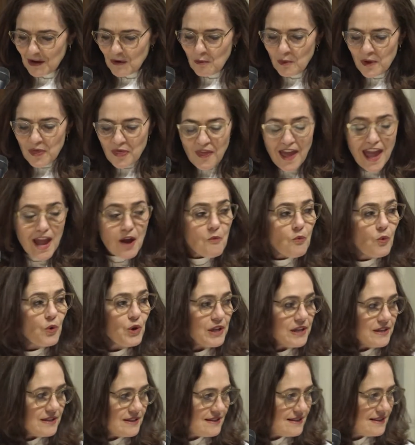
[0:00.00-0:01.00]
when they
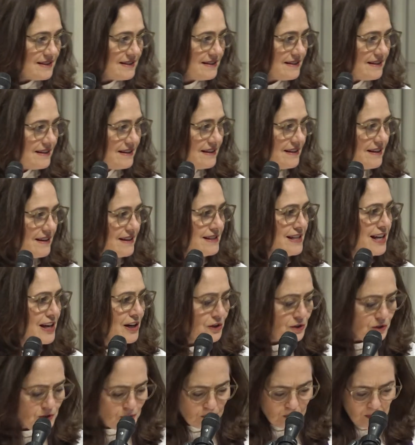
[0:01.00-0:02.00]
wouldn't
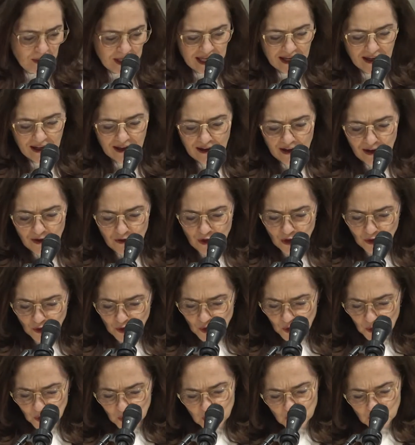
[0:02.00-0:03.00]
dare speak the
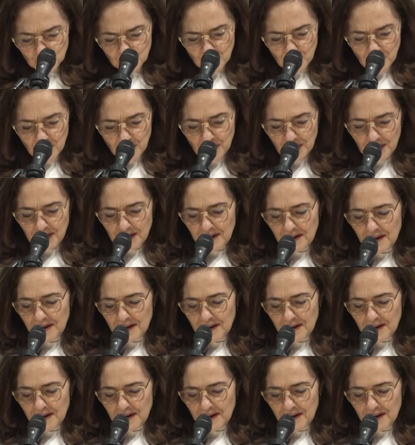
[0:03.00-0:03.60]
truth